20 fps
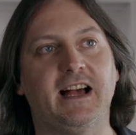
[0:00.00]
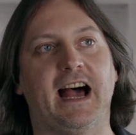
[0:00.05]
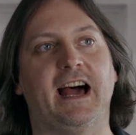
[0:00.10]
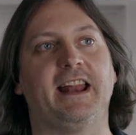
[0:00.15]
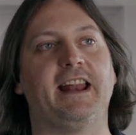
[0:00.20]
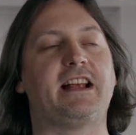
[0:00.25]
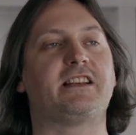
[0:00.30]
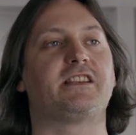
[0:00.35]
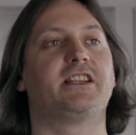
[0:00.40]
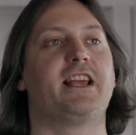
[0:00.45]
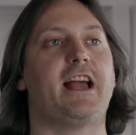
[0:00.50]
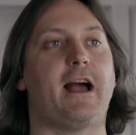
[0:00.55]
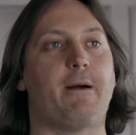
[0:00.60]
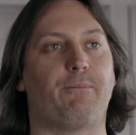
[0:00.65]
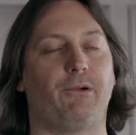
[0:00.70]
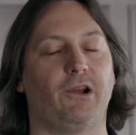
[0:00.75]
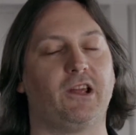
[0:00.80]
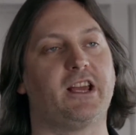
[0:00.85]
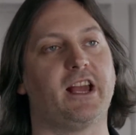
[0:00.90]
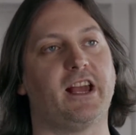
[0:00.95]
And as the
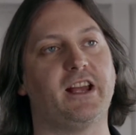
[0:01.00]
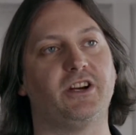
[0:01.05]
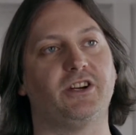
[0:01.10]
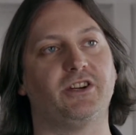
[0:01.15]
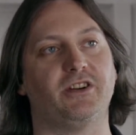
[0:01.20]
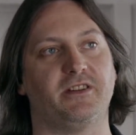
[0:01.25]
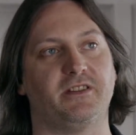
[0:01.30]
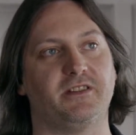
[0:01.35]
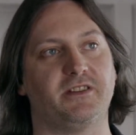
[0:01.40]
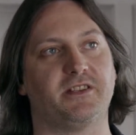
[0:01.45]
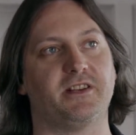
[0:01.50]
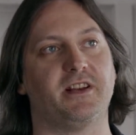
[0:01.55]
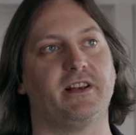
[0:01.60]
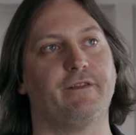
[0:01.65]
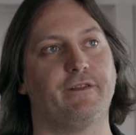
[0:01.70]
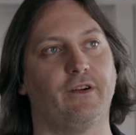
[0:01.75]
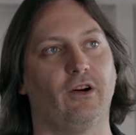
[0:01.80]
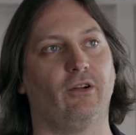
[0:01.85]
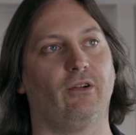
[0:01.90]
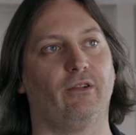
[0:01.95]
applications
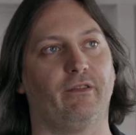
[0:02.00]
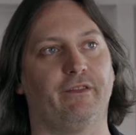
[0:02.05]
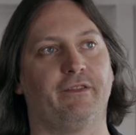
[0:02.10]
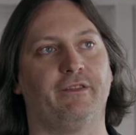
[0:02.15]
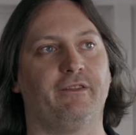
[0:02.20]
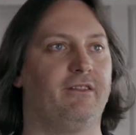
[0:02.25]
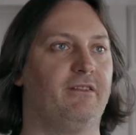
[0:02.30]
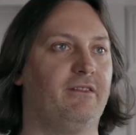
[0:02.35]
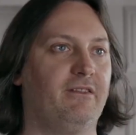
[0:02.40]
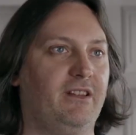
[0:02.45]
evolve,